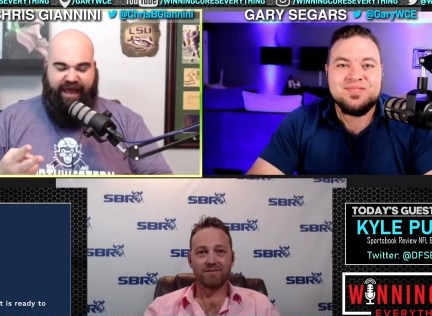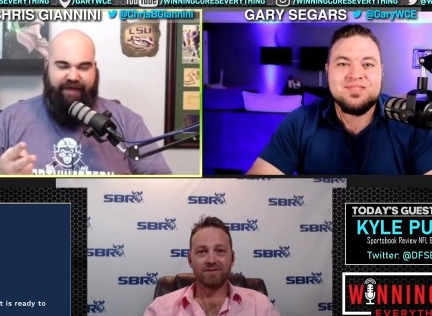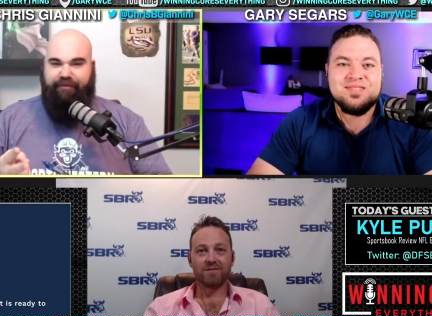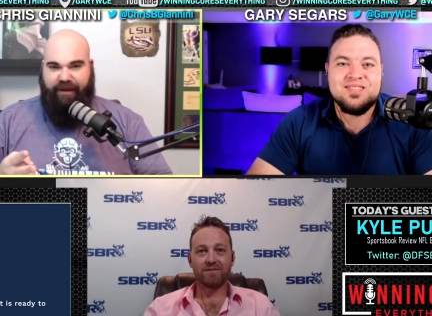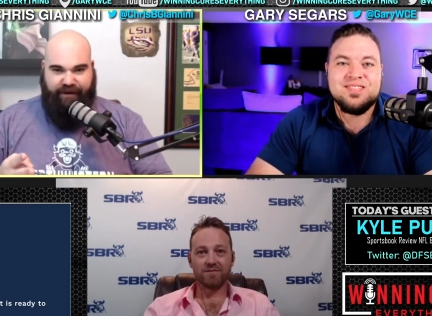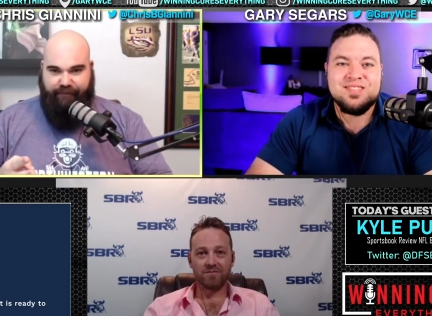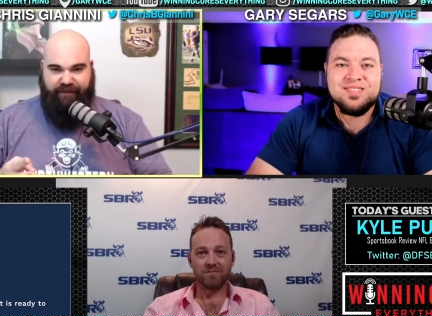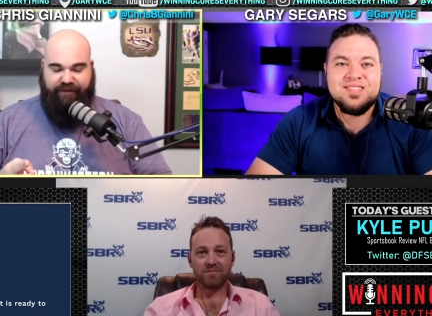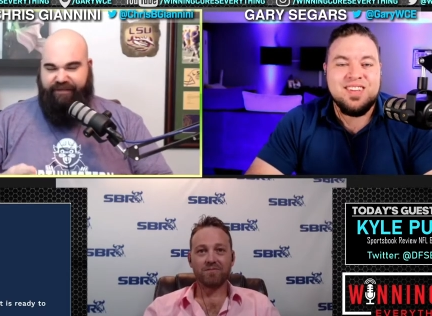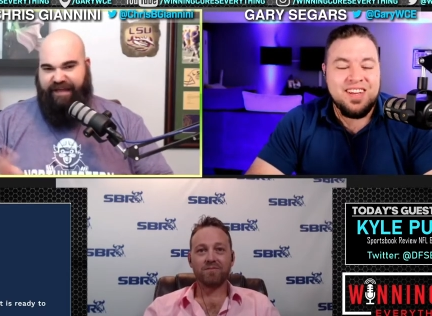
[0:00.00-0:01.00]
Speaker 1: athletic
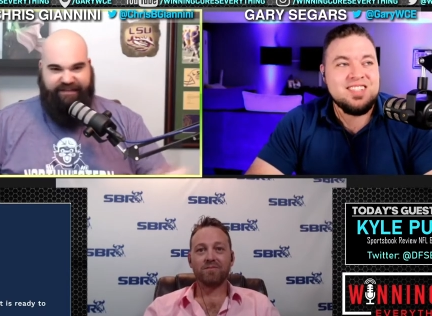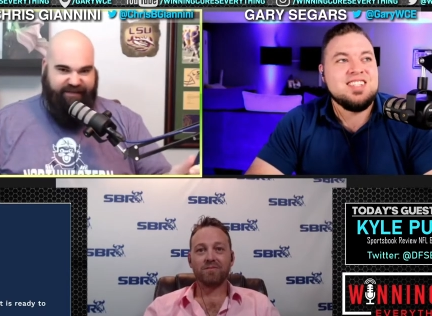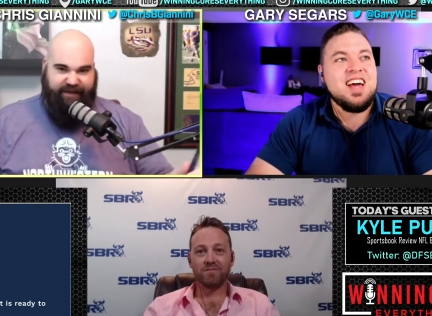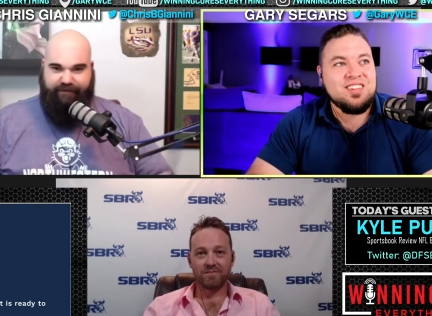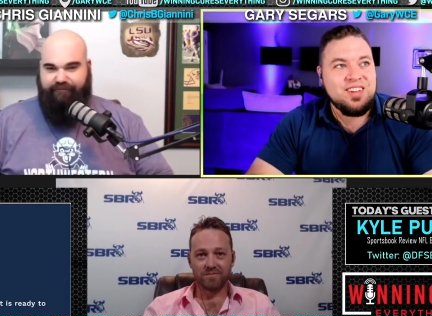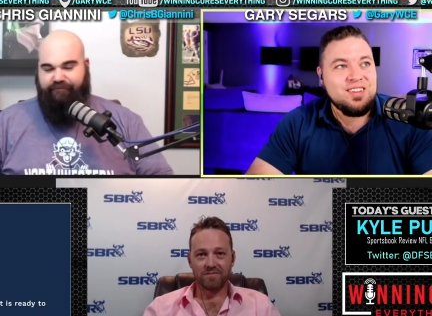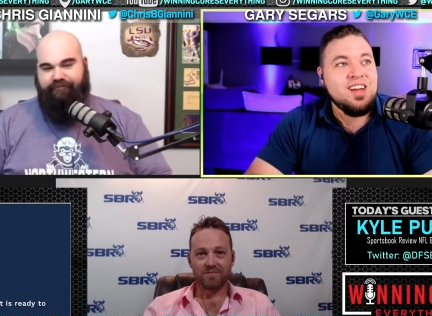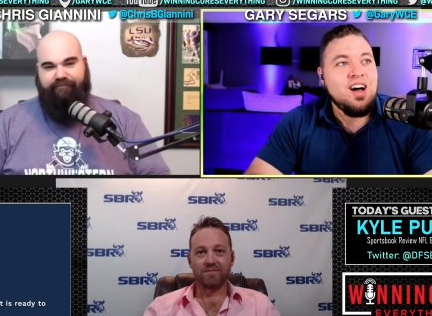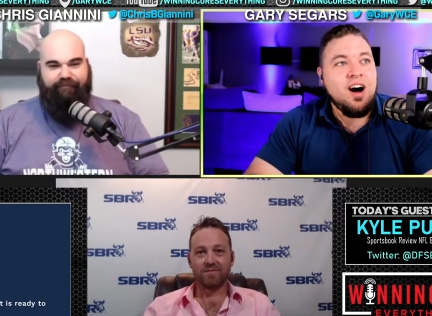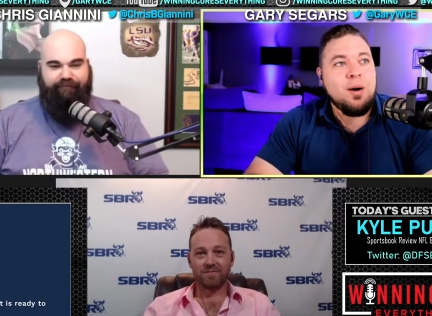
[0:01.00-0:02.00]
ability. Exactly.
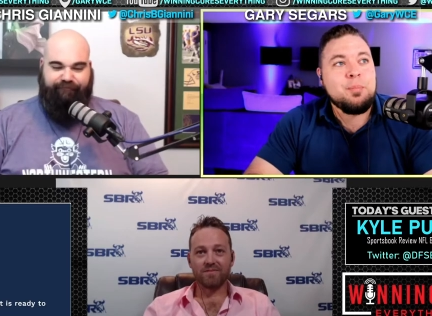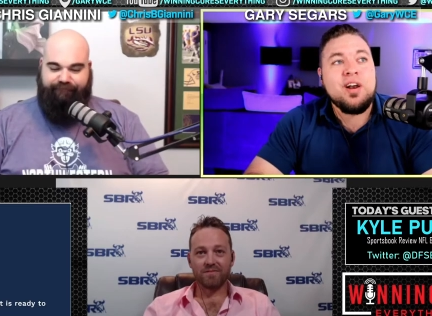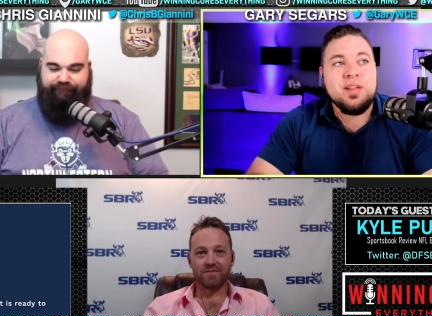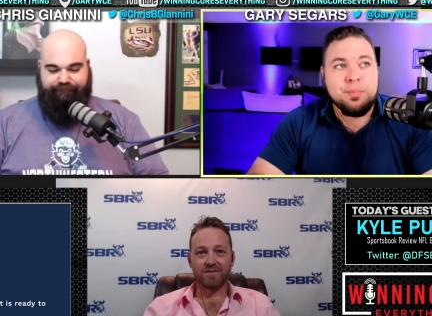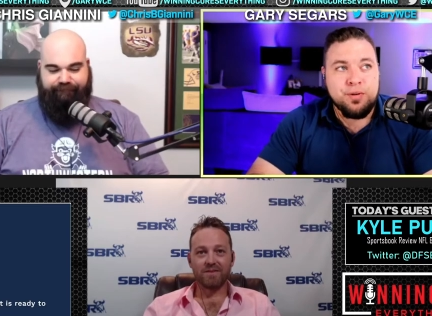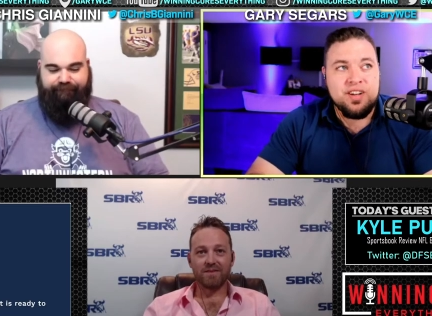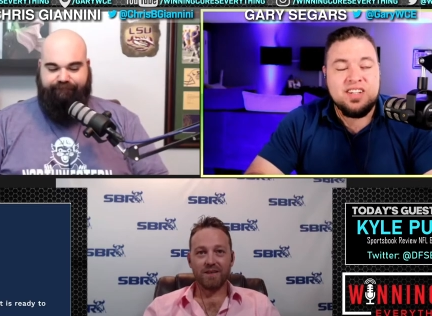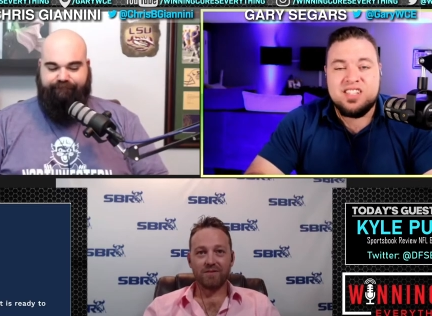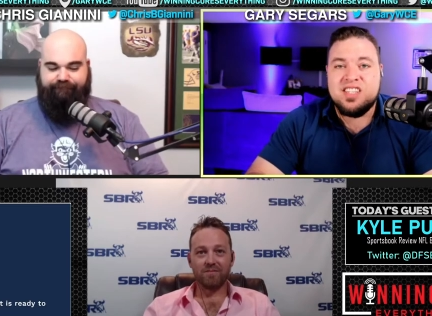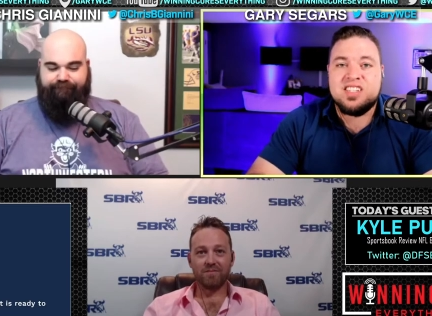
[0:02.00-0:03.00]
Speaker 2: Uh, Brady
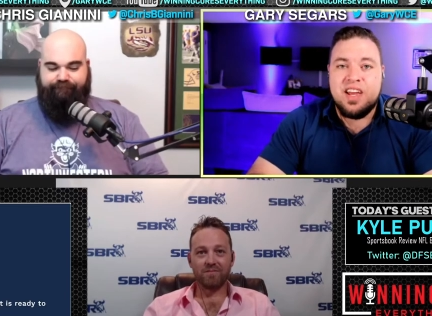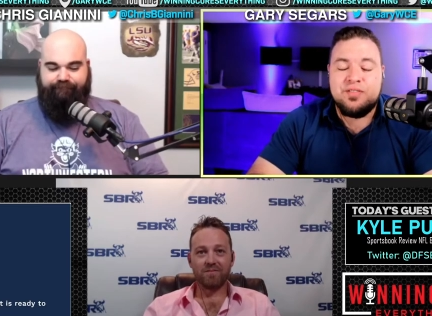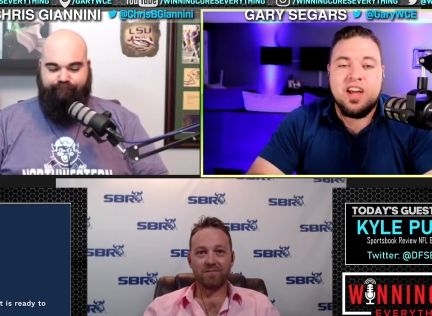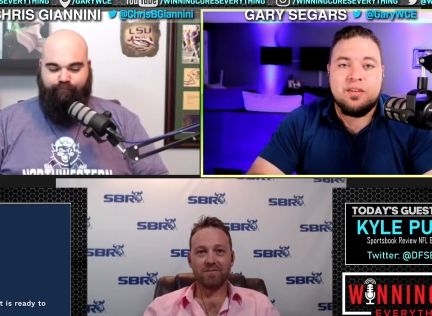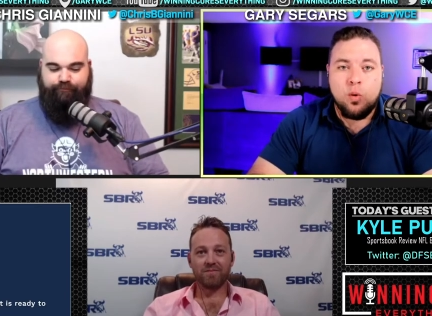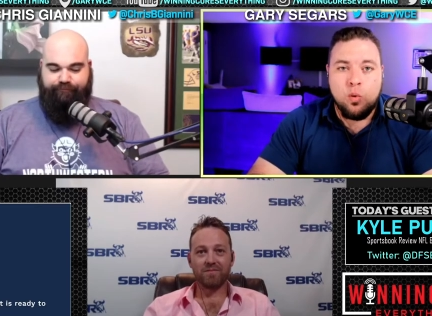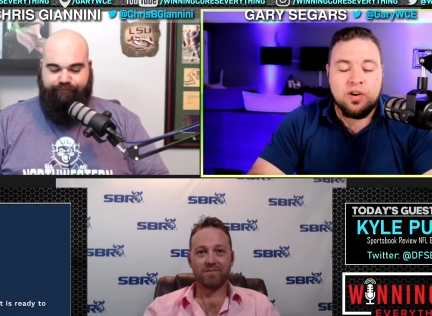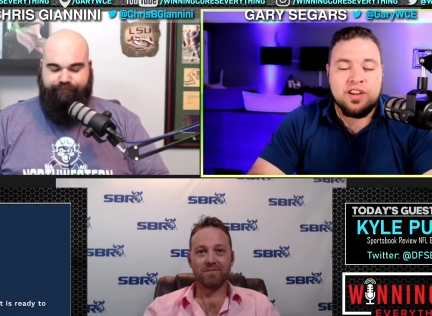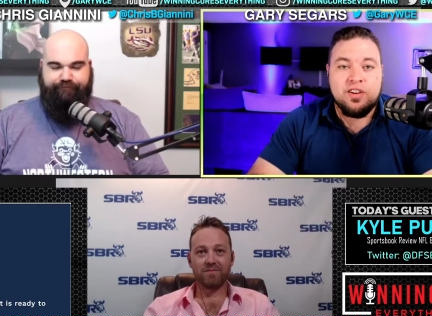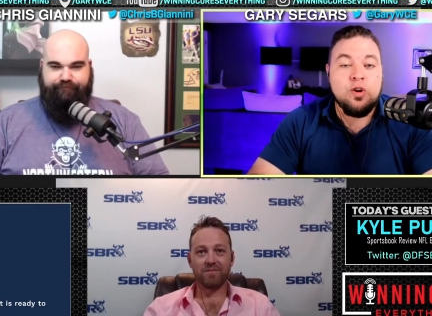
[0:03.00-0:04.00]
Breeze, the yeah. safety out of
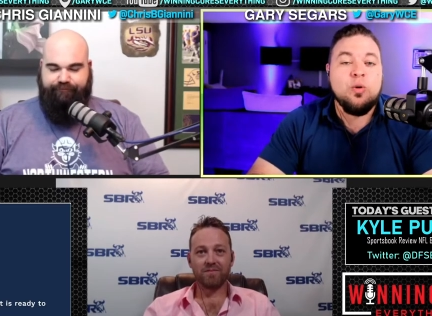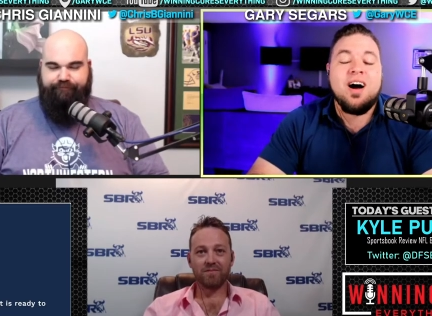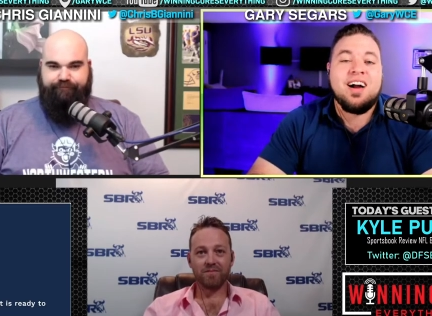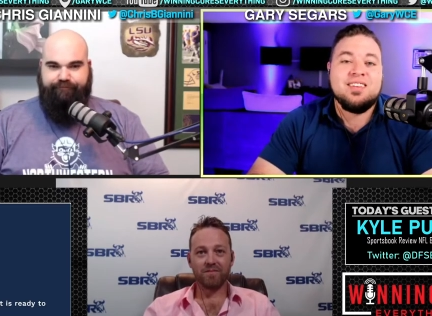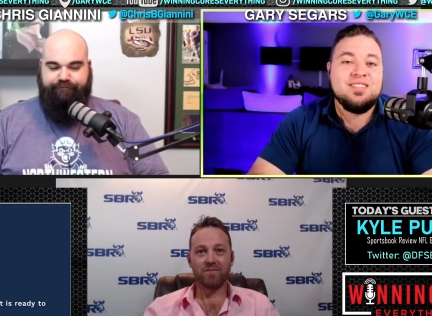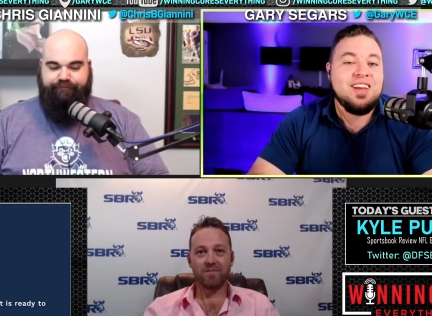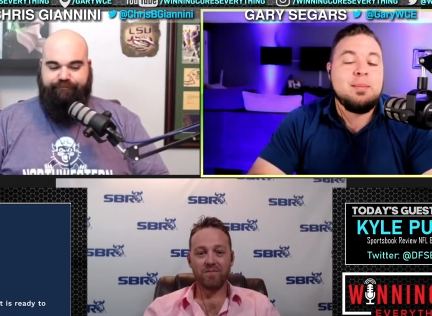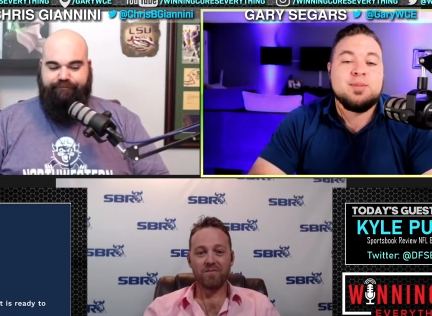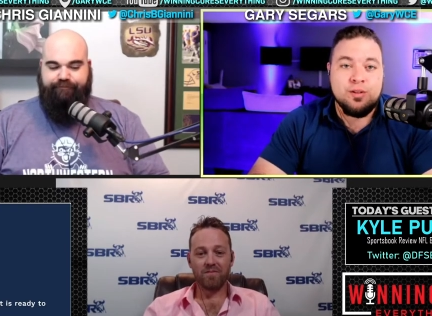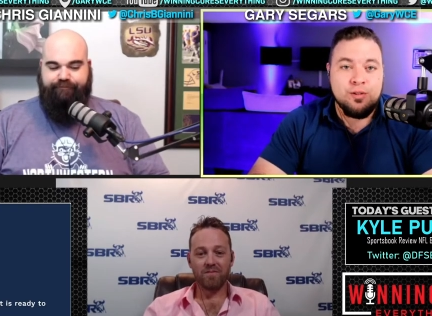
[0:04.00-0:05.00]
Oregon, who I
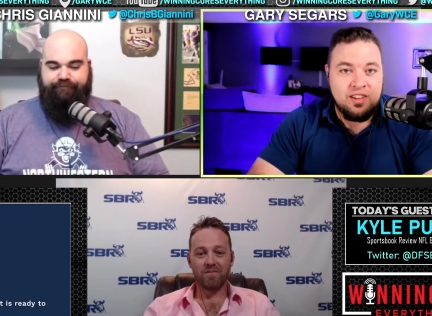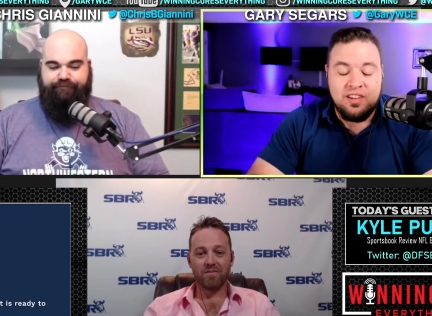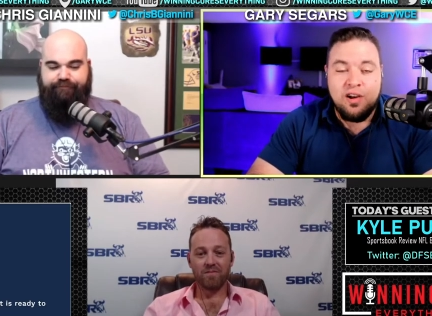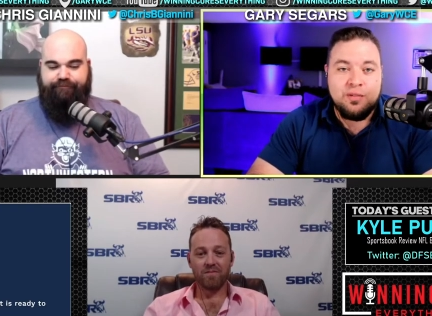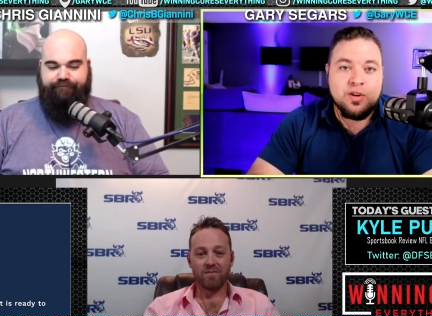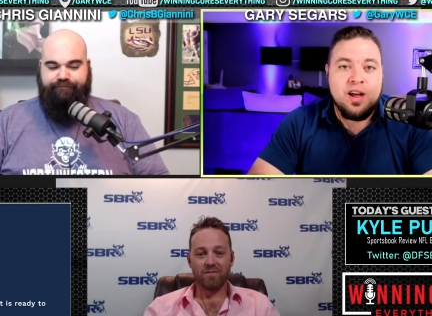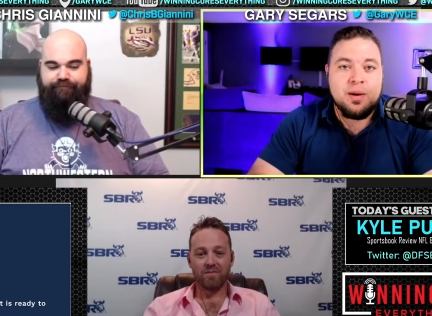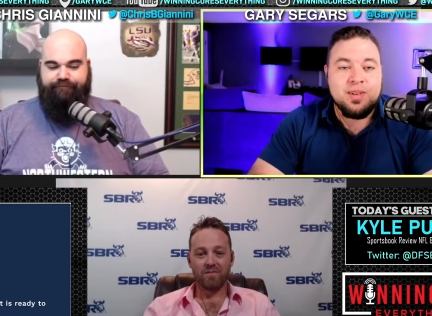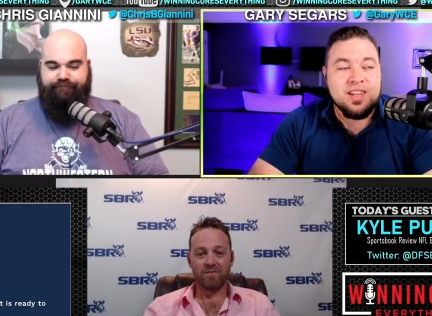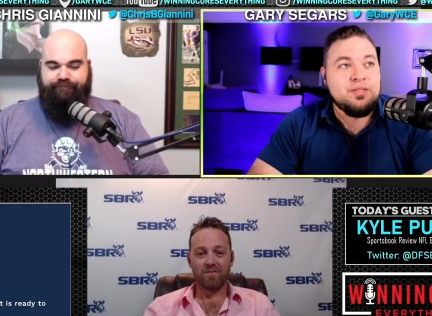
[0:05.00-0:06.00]
absolutely love, could not
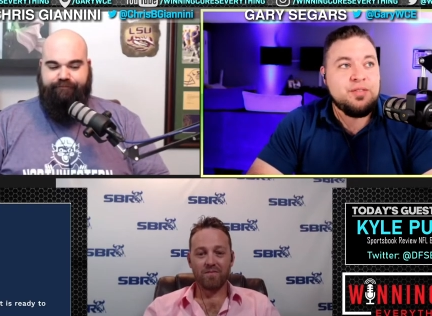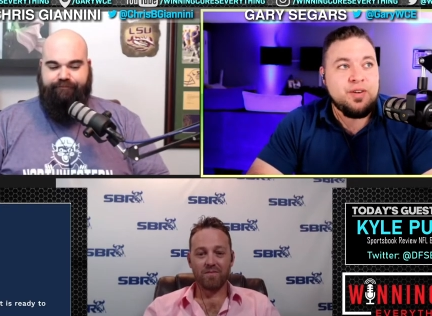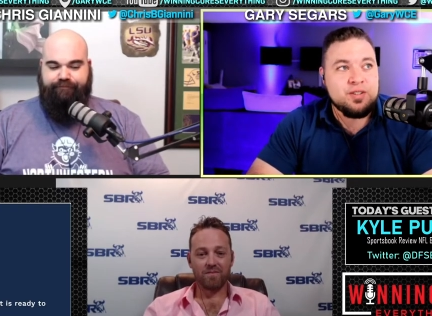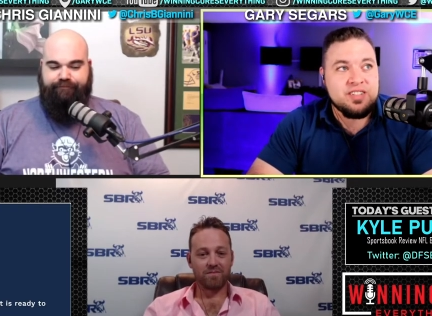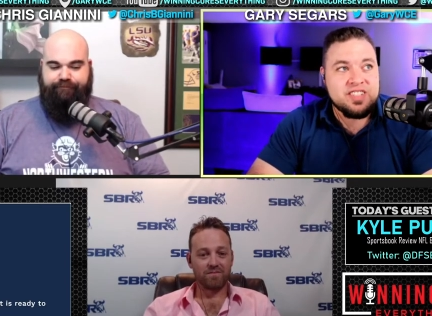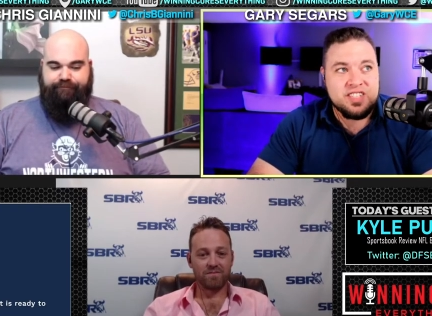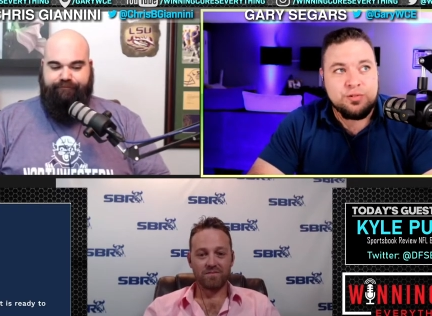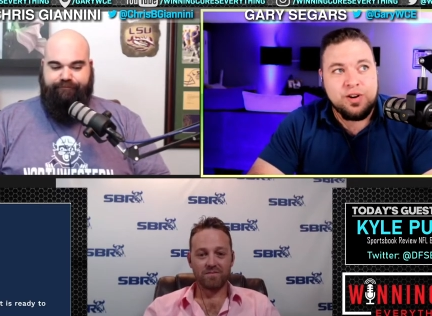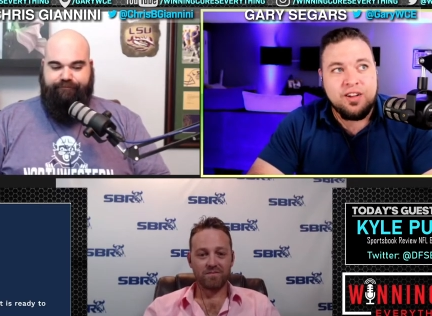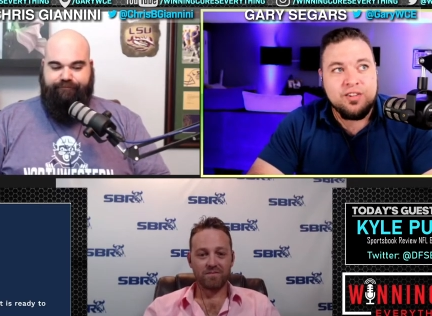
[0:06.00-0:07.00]
believe he fell to the sixth round.